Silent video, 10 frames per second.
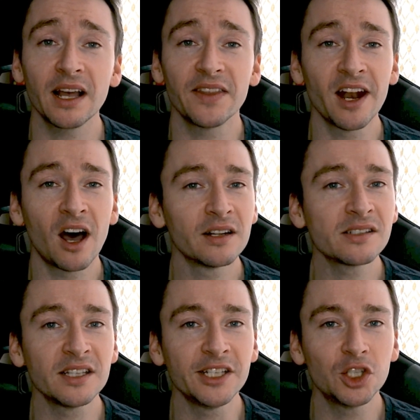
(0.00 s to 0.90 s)
then
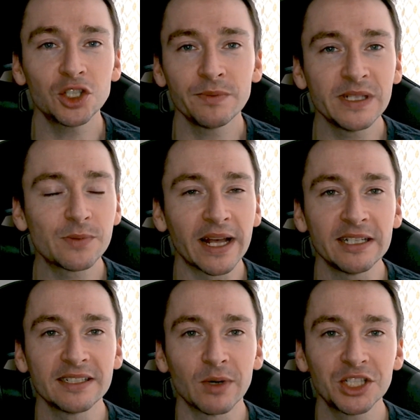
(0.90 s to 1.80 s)
honestly you shouldn't be
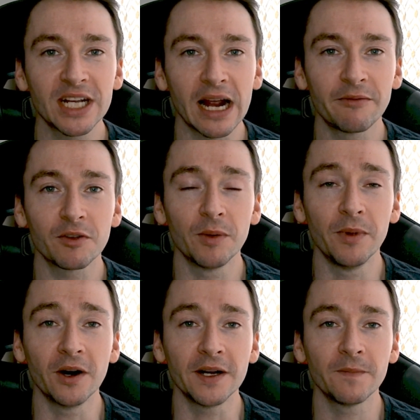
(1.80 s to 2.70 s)
spending much time for
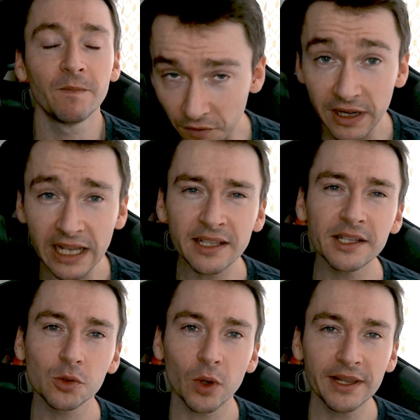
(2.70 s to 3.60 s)
mobility. Finally,
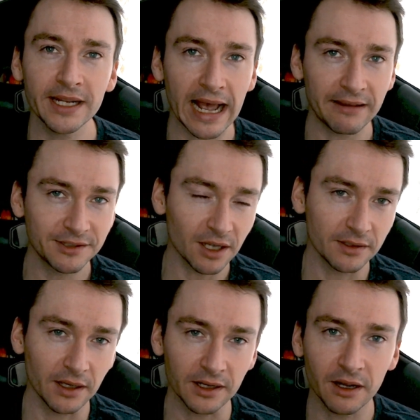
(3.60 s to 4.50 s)
there's one thing I haven't
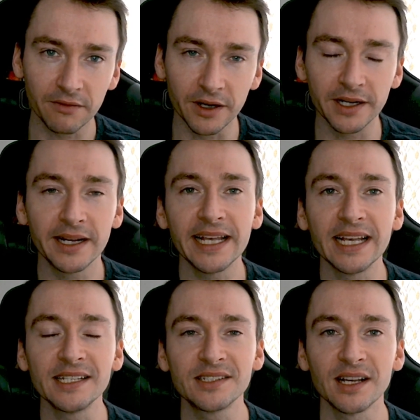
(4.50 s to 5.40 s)
covered
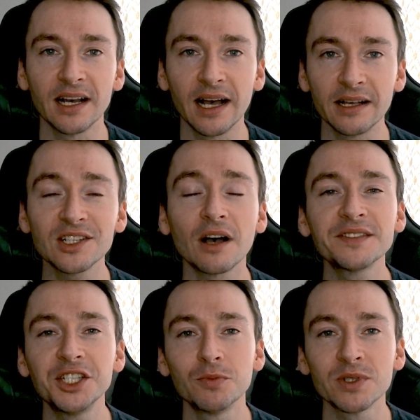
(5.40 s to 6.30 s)
is soft
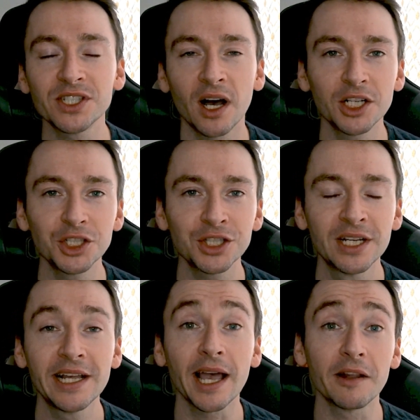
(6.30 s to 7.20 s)
tissue massage
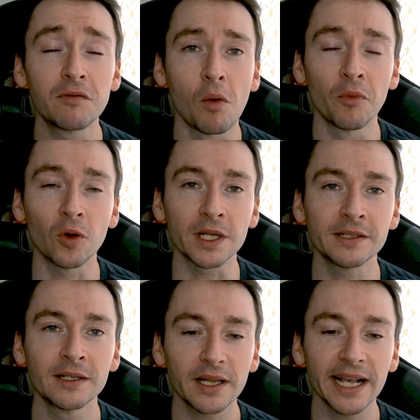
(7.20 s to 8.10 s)
and foam rolling.
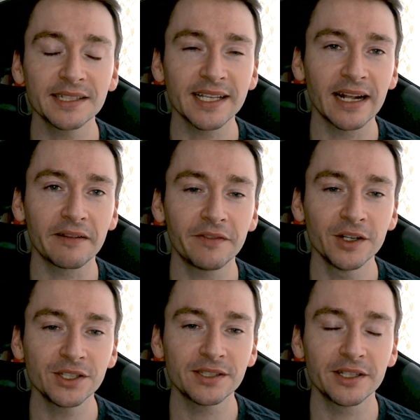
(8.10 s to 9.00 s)
Like I said at
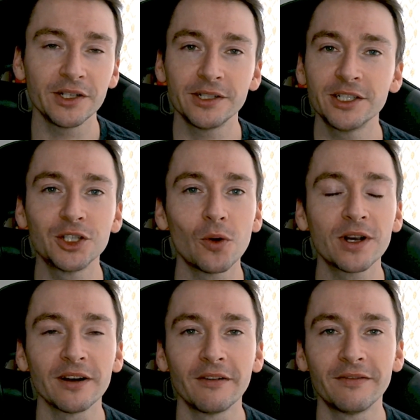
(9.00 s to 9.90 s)
first, the joke
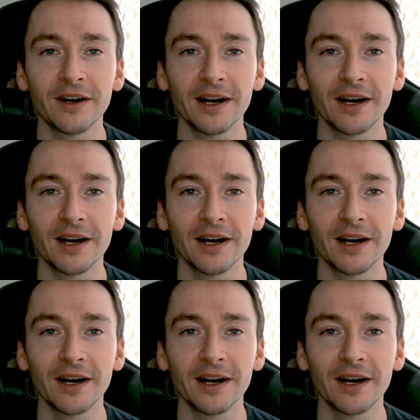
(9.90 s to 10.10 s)
of